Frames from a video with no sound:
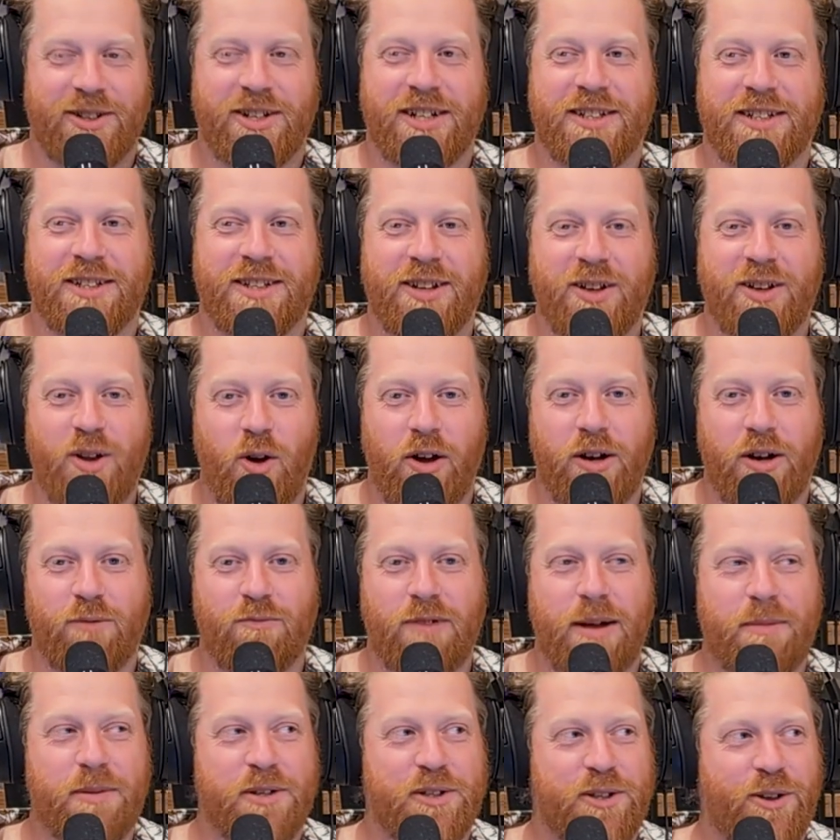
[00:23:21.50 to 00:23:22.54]
On a
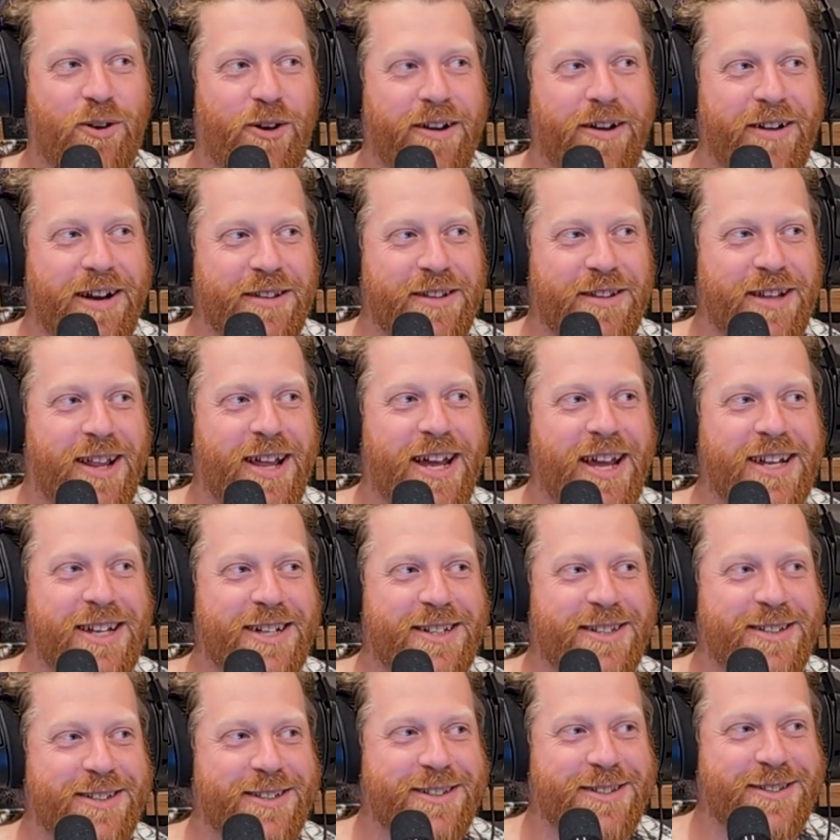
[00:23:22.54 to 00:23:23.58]
rubber tire out in the lake,
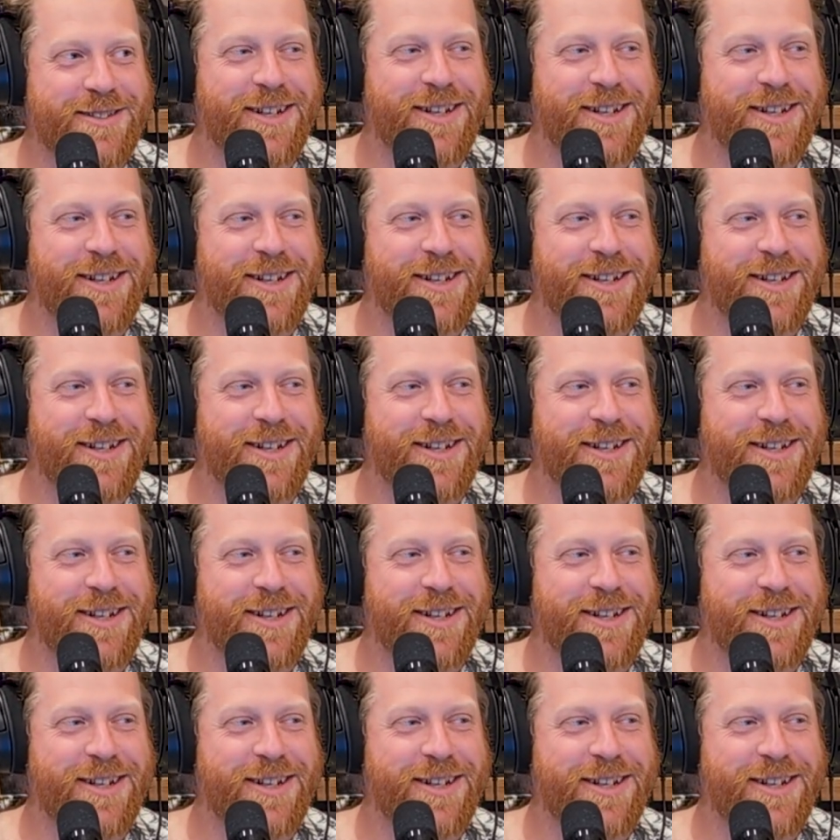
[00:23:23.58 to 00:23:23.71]
isn't